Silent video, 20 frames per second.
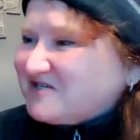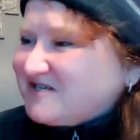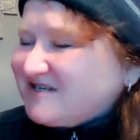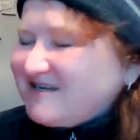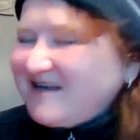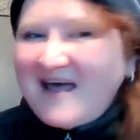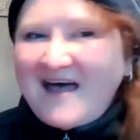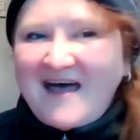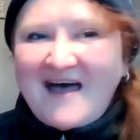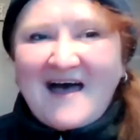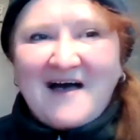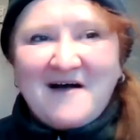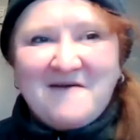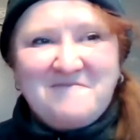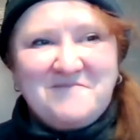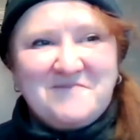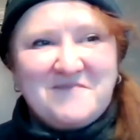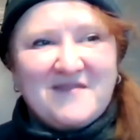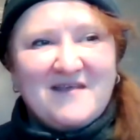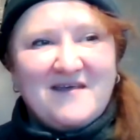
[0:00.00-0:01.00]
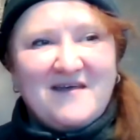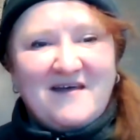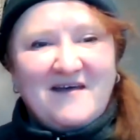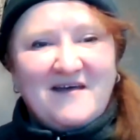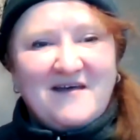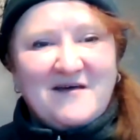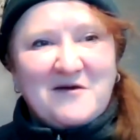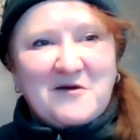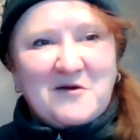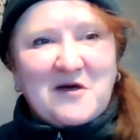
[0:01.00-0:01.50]
Yeah.
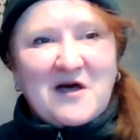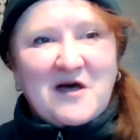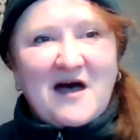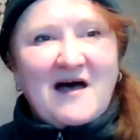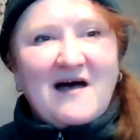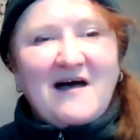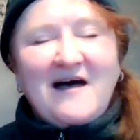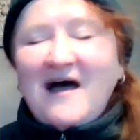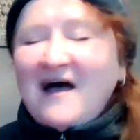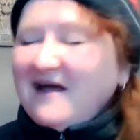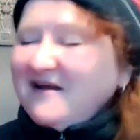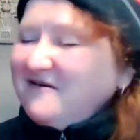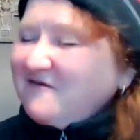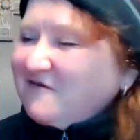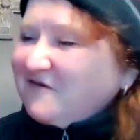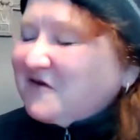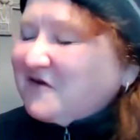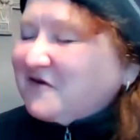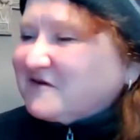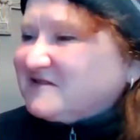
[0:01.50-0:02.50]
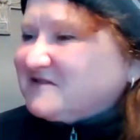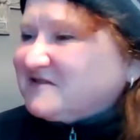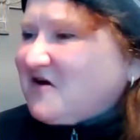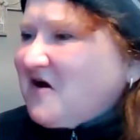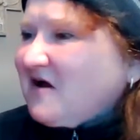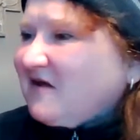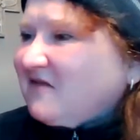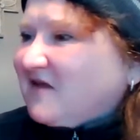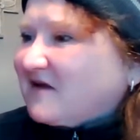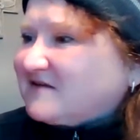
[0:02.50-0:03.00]
Well, I know a little
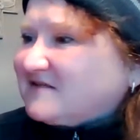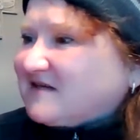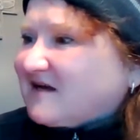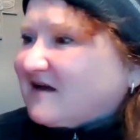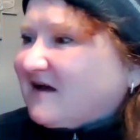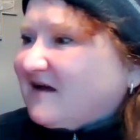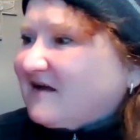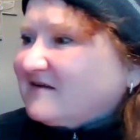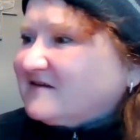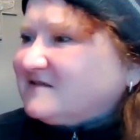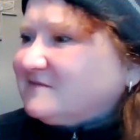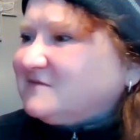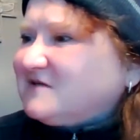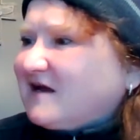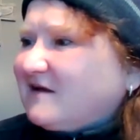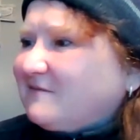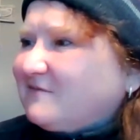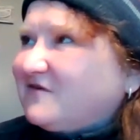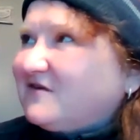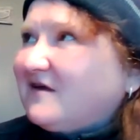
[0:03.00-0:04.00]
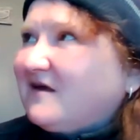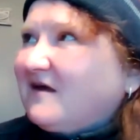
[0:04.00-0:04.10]
song that's sometimes